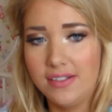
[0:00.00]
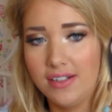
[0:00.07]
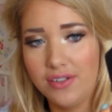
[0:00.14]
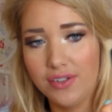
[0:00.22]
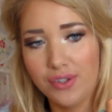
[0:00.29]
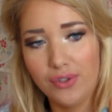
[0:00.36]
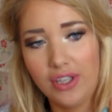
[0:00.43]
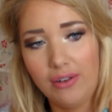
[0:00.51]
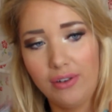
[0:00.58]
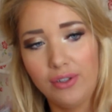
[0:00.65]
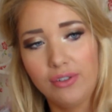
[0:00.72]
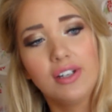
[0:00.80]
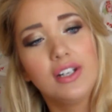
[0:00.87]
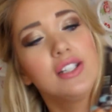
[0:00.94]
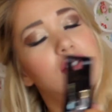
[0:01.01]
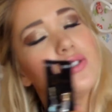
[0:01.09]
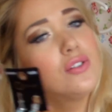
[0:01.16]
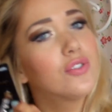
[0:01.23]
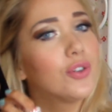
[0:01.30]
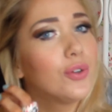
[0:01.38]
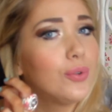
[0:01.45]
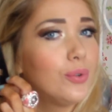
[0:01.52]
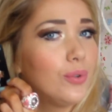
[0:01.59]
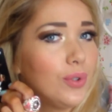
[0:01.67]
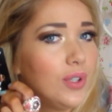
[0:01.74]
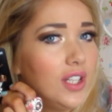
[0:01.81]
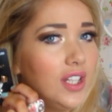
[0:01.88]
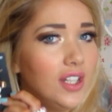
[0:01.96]
and I just thought that would look really sort of
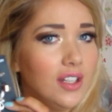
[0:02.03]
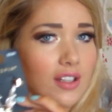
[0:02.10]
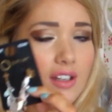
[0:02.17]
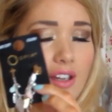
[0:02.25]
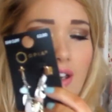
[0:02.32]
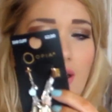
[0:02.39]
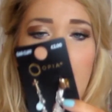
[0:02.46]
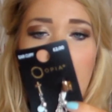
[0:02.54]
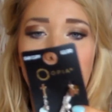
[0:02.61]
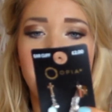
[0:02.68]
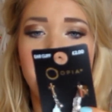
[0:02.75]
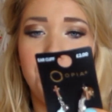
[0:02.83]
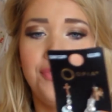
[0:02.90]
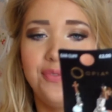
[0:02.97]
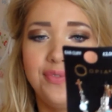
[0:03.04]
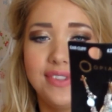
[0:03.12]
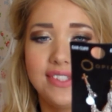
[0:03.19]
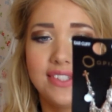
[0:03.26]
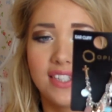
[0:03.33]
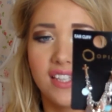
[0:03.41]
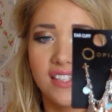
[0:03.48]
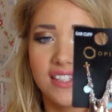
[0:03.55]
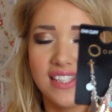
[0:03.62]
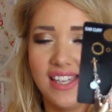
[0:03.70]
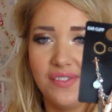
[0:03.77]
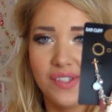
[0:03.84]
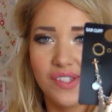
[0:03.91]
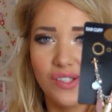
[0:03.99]
cool. So this
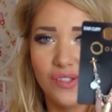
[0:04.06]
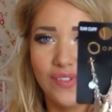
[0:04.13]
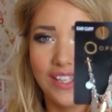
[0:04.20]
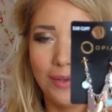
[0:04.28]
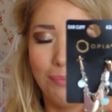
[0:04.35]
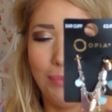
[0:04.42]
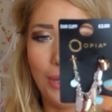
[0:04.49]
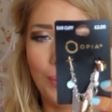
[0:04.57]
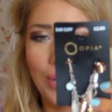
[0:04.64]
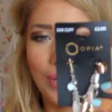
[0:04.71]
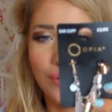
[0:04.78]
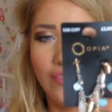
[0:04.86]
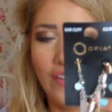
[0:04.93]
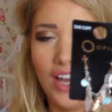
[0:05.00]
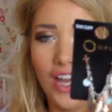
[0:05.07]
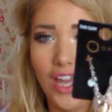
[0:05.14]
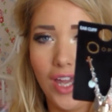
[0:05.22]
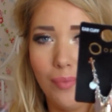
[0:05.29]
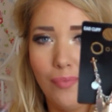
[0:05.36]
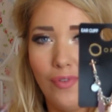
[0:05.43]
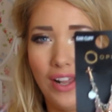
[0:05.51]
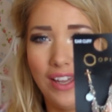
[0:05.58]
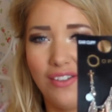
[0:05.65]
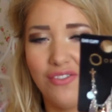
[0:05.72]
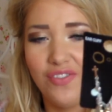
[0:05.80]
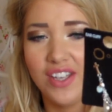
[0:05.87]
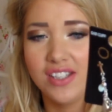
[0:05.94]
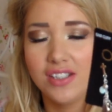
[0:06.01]
gives sort of like a boho vibe, like at
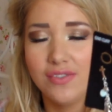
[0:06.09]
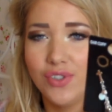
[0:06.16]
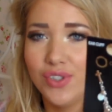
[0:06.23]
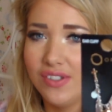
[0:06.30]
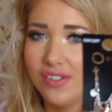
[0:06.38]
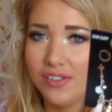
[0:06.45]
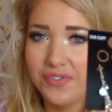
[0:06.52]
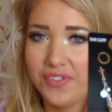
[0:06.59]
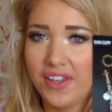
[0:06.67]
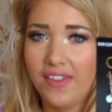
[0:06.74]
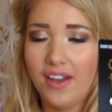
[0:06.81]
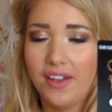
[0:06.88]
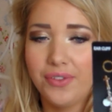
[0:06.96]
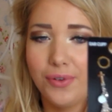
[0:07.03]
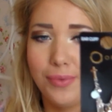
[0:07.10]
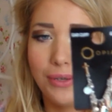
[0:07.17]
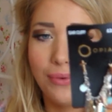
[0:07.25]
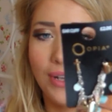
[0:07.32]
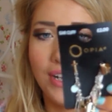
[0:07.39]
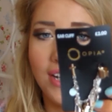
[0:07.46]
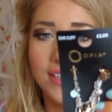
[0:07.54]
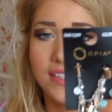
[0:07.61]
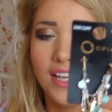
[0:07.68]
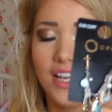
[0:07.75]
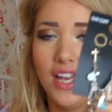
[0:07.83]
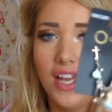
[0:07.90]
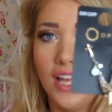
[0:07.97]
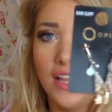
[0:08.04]
festivals and stuff like that. I thought it would be quite nice.
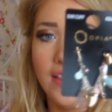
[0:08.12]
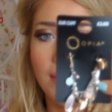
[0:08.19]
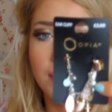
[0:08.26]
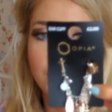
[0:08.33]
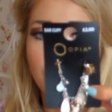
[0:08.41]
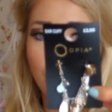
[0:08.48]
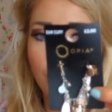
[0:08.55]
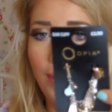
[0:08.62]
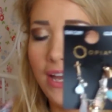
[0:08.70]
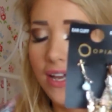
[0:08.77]
And that was £2.